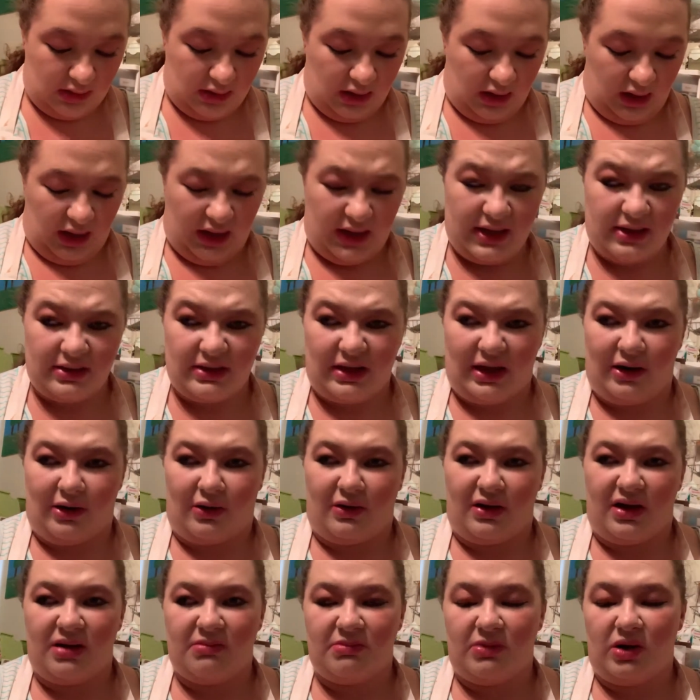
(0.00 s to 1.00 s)
eyeliner.
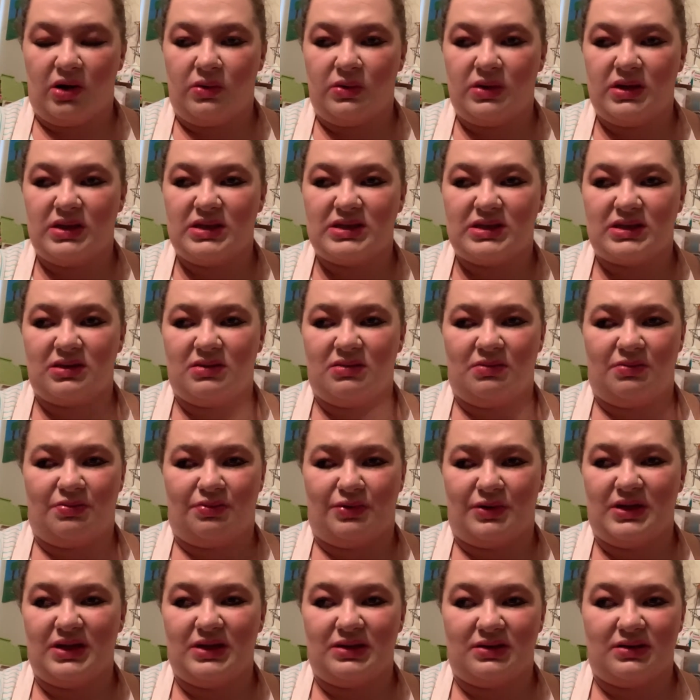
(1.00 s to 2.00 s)
I'm always
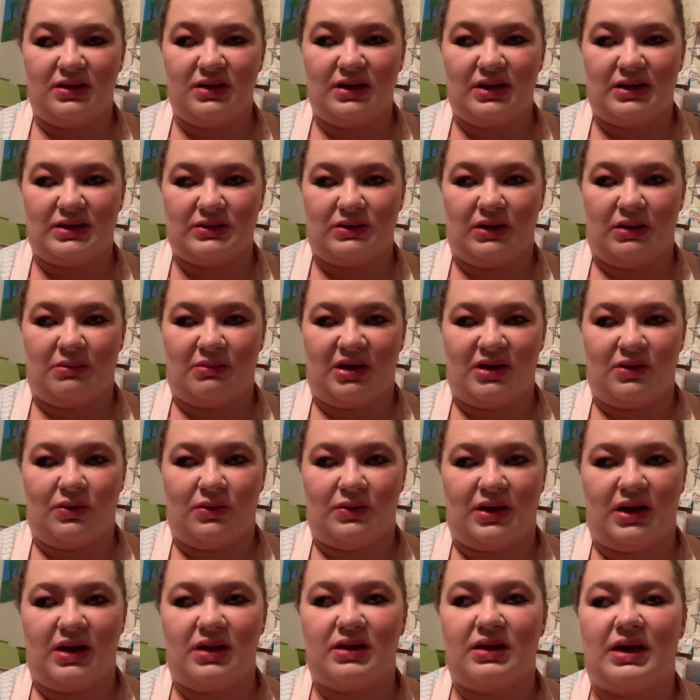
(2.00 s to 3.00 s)
pretty good at doing my own
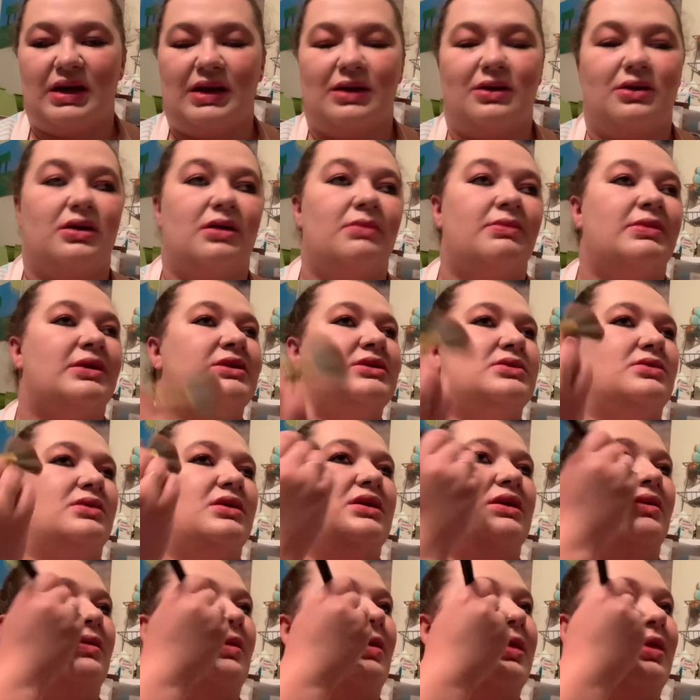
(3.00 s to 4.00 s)
eyeliner. I've been doing
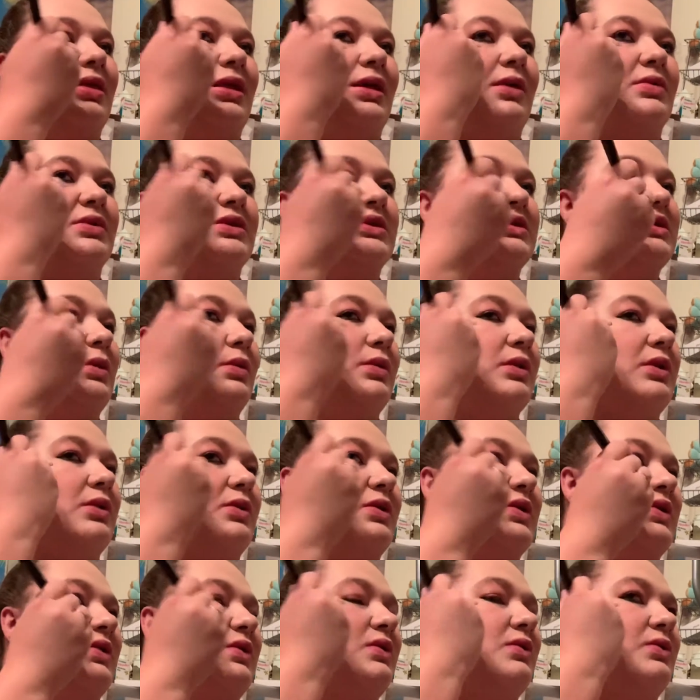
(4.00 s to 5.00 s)
it since I was 7
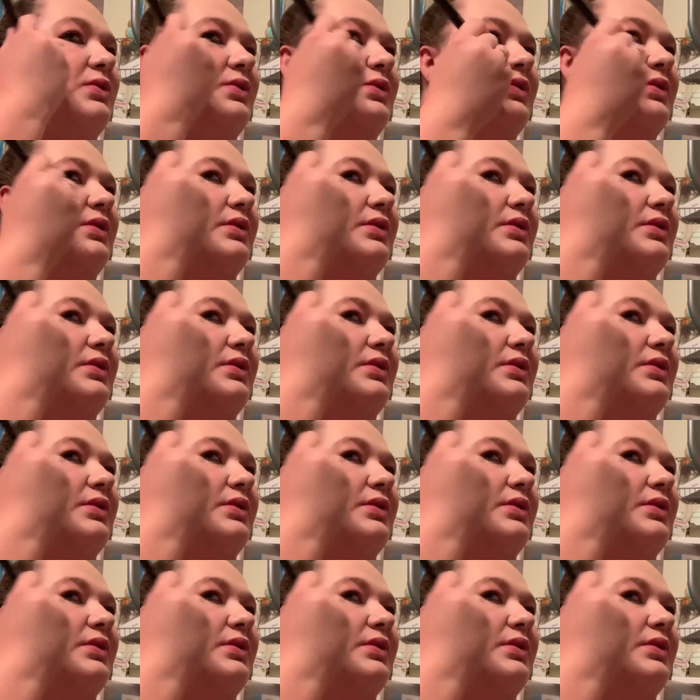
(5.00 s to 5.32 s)
years old.